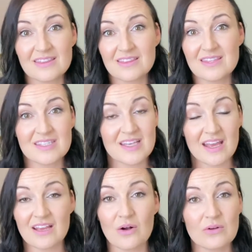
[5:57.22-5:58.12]
The
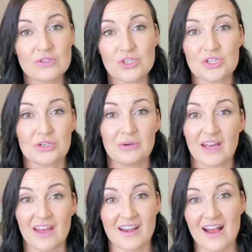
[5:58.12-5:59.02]
saying holds true,
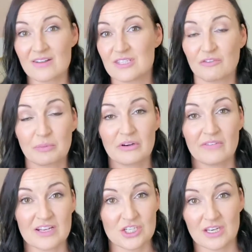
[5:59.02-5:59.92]
an ounce of
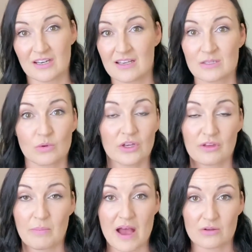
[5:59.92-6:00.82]
prevention is worth a
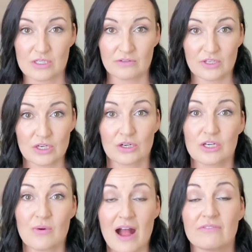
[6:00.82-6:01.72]
pound of cure.
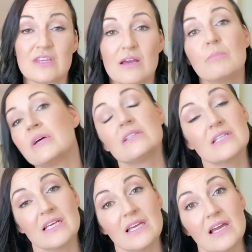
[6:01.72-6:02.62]
You have the
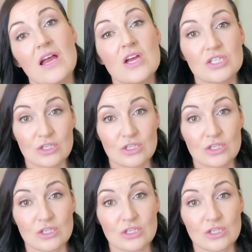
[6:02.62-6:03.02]
ability to